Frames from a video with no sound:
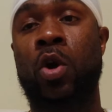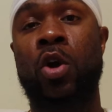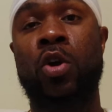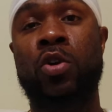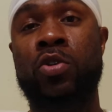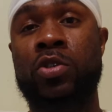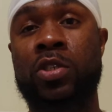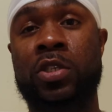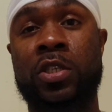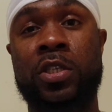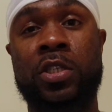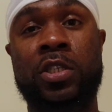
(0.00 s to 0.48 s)

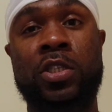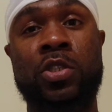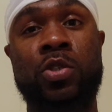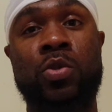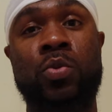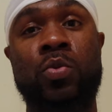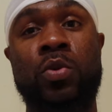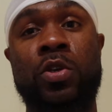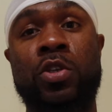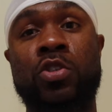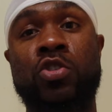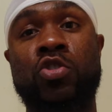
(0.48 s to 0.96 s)
urges
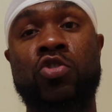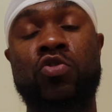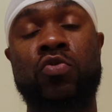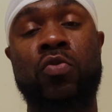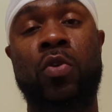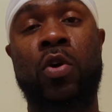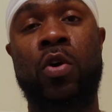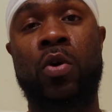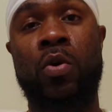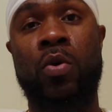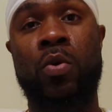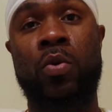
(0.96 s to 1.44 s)
to
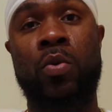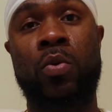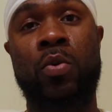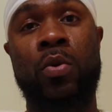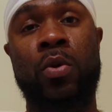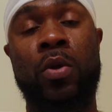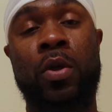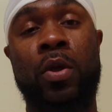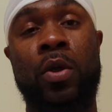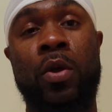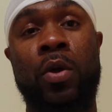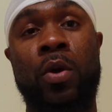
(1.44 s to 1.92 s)
control
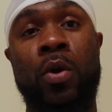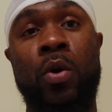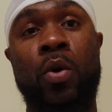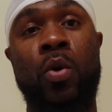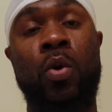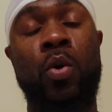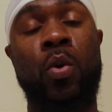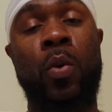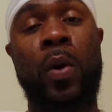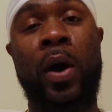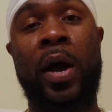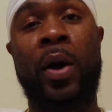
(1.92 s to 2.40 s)

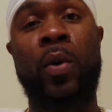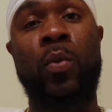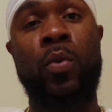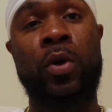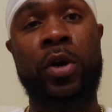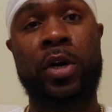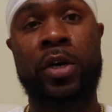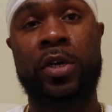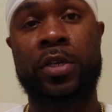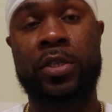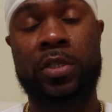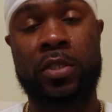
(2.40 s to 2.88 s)
who I
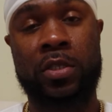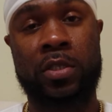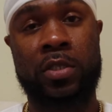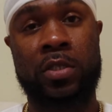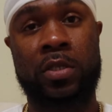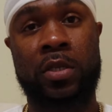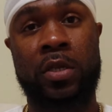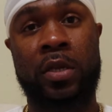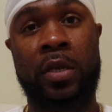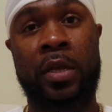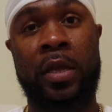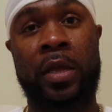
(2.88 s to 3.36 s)
was.